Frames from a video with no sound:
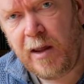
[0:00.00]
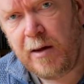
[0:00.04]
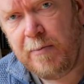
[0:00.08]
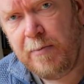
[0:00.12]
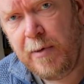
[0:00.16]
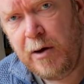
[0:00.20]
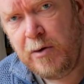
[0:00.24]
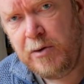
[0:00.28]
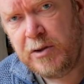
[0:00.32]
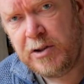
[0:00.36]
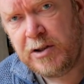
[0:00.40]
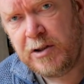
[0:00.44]

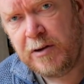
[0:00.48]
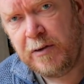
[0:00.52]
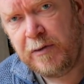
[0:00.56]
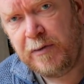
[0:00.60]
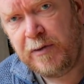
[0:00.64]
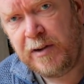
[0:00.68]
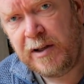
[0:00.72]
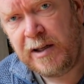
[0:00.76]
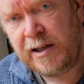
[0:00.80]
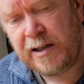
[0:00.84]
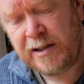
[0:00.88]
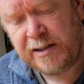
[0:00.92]
Most
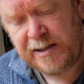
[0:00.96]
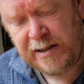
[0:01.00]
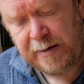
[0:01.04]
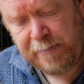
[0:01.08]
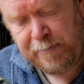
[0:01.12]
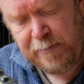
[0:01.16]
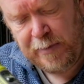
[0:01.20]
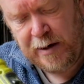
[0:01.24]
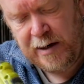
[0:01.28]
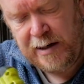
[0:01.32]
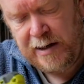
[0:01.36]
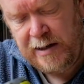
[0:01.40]
of the
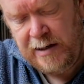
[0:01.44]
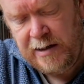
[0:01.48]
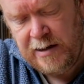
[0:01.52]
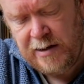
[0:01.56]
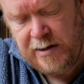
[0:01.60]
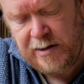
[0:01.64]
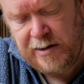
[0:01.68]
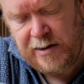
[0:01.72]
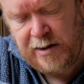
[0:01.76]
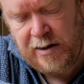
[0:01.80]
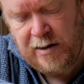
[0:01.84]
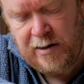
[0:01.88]
assembly,
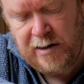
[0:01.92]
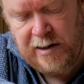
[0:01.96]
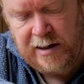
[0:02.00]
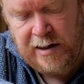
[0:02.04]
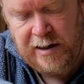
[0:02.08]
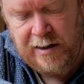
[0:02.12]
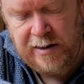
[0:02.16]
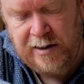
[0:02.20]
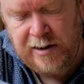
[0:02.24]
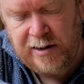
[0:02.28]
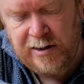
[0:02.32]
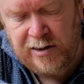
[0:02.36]

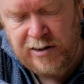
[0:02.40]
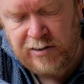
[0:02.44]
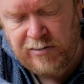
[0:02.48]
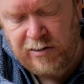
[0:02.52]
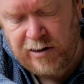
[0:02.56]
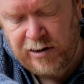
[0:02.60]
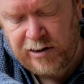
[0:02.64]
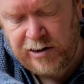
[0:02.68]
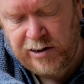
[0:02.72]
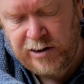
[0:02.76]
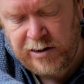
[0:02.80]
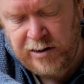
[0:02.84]
certainly in the
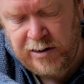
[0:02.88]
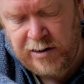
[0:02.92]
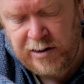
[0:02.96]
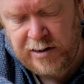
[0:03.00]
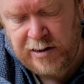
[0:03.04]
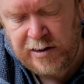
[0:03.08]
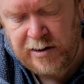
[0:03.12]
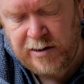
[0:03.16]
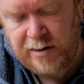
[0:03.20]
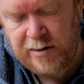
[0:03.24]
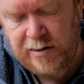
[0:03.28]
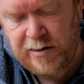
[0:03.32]

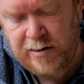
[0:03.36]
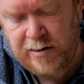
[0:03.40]
instructions,